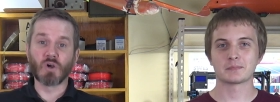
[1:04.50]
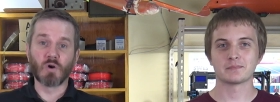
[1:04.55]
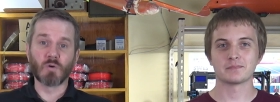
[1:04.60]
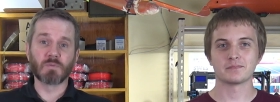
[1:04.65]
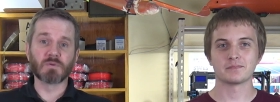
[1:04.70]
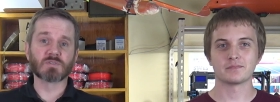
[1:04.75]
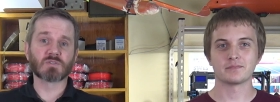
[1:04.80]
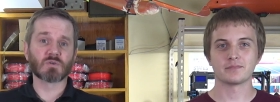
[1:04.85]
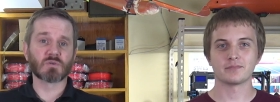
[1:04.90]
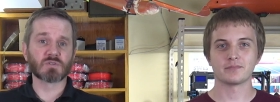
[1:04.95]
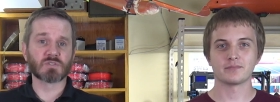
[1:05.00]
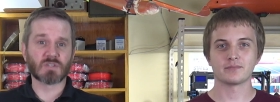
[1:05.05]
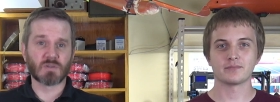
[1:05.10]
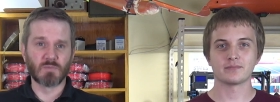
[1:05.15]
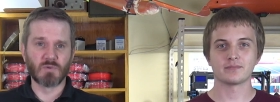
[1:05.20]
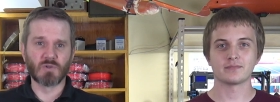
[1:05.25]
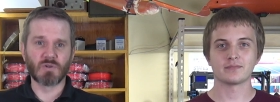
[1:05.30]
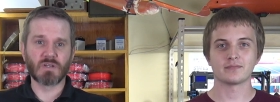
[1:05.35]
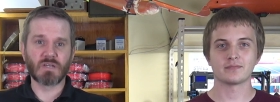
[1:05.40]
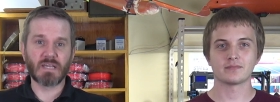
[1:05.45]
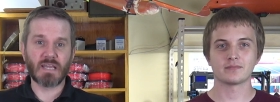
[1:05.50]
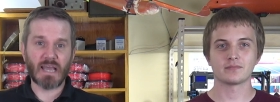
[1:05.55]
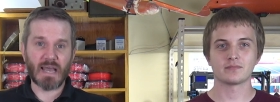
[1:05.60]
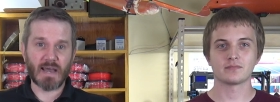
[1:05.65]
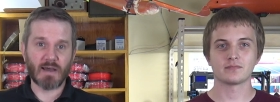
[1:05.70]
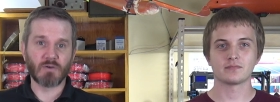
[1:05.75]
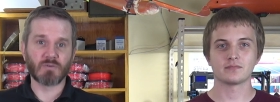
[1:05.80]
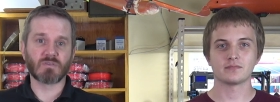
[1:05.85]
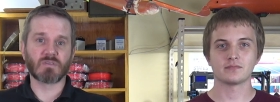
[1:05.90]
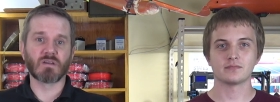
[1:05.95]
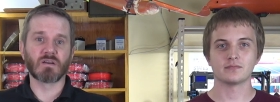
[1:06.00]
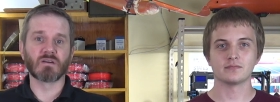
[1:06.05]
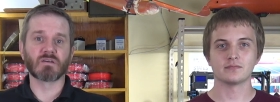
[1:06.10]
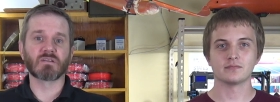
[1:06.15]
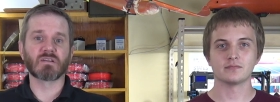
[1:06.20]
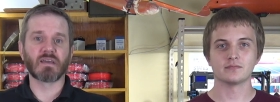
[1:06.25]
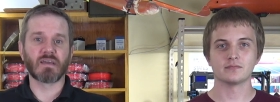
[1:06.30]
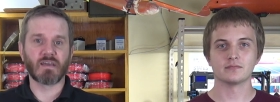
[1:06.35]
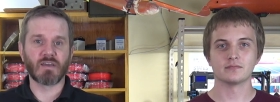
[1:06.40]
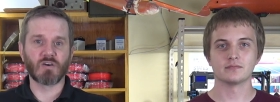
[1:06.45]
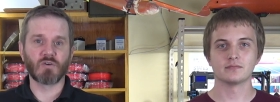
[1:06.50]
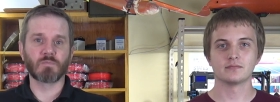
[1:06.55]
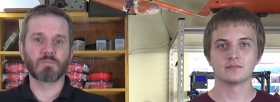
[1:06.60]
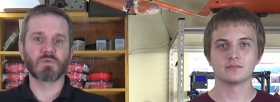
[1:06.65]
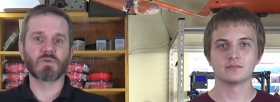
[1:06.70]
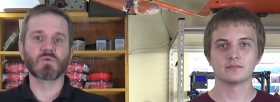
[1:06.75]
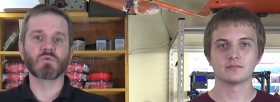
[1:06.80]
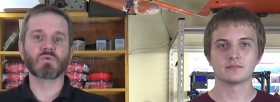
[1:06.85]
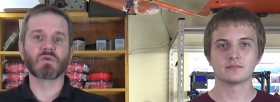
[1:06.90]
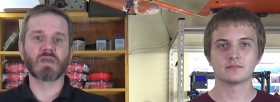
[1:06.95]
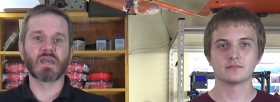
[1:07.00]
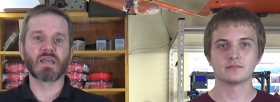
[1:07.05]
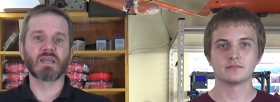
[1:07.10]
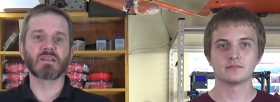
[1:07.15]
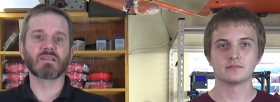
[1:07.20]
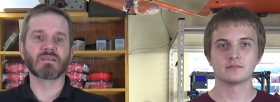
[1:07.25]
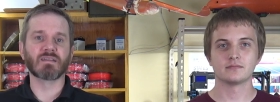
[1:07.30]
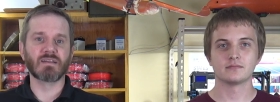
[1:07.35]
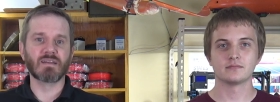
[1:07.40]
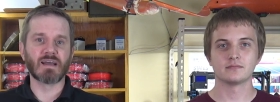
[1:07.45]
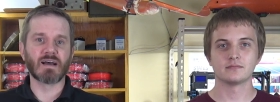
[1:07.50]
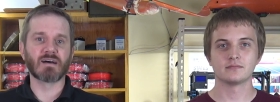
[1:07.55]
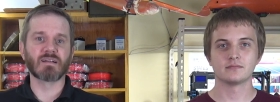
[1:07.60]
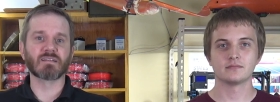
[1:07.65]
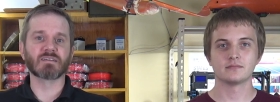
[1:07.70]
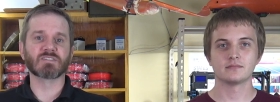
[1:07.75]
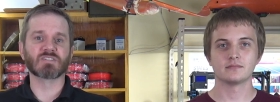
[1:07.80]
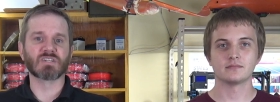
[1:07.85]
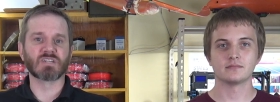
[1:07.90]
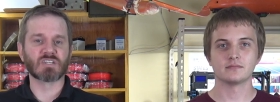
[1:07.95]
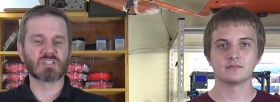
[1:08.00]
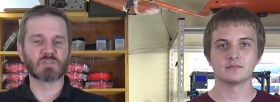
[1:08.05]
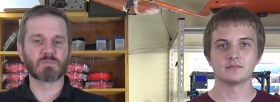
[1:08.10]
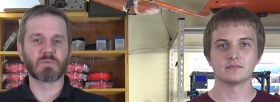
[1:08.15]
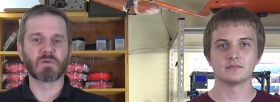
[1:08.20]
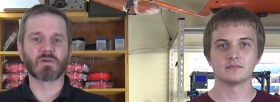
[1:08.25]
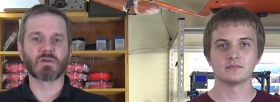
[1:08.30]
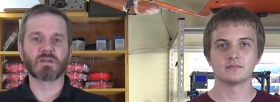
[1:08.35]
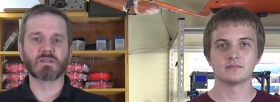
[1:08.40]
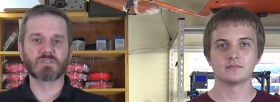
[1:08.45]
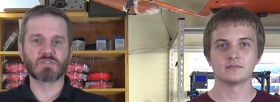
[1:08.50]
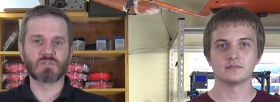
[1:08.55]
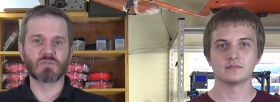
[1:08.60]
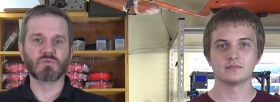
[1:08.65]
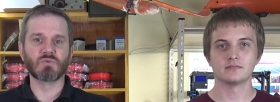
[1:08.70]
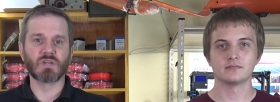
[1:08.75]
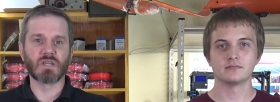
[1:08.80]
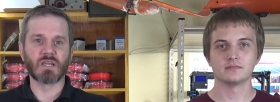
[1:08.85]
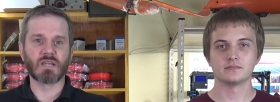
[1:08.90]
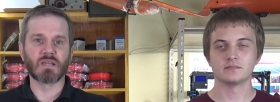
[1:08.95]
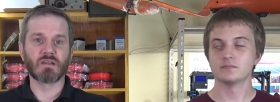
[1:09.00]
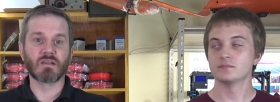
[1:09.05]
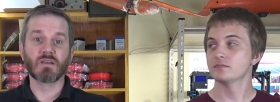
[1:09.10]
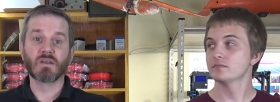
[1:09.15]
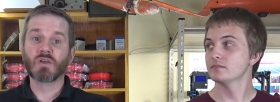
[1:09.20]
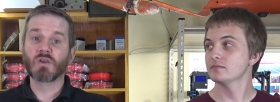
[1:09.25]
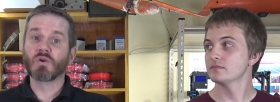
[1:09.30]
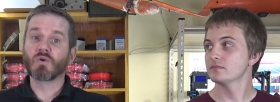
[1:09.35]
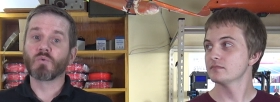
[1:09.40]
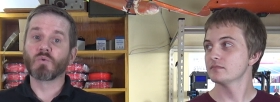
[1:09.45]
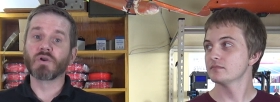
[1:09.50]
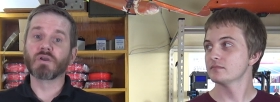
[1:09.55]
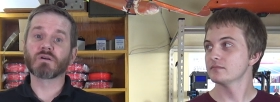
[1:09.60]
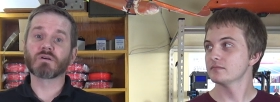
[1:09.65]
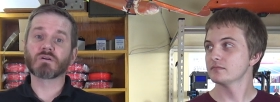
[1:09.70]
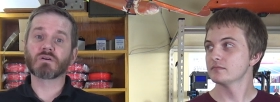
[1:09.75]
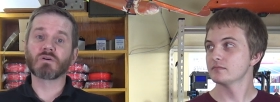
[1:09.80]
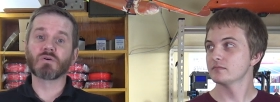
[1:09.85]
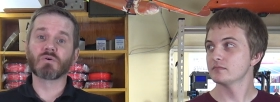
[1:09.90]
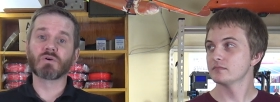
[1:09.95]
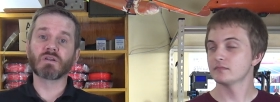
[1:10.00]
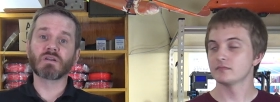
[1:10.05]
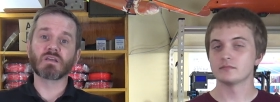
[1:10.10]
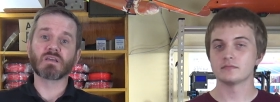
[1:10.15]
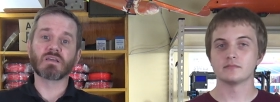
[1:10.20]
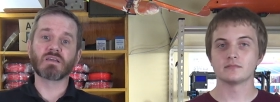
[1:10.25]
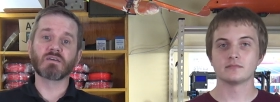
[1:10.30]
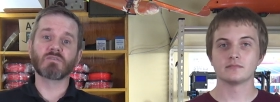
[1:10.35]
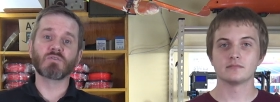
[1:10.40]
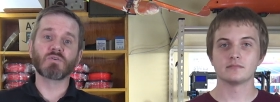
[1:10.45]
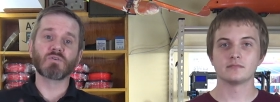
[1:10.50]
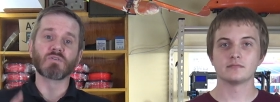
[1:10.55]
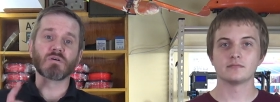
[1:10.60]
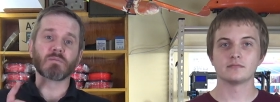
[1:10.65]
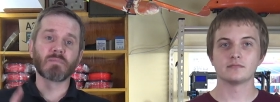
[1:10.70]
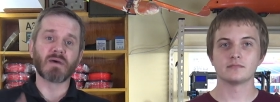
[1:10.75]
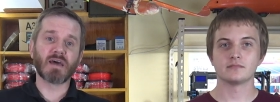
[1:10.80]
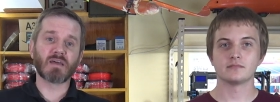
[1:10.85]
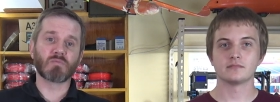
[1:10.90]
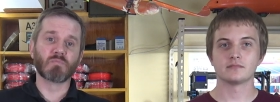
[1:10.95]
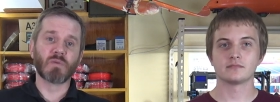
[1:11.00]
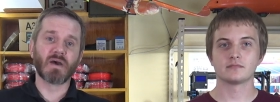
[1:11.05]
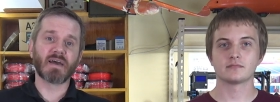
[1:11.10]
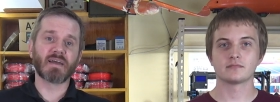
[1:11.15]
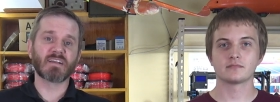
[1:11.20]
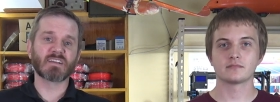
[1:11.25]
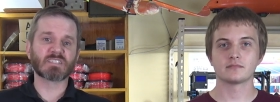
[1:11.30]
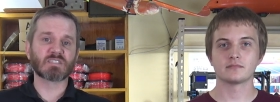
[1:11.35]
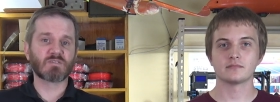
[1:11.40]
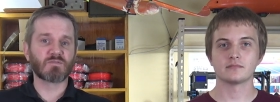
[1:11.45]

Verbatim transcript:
Speaker 1: open source community out there to help you gain the knowledge and experience you need. We are going to give you the mathematics,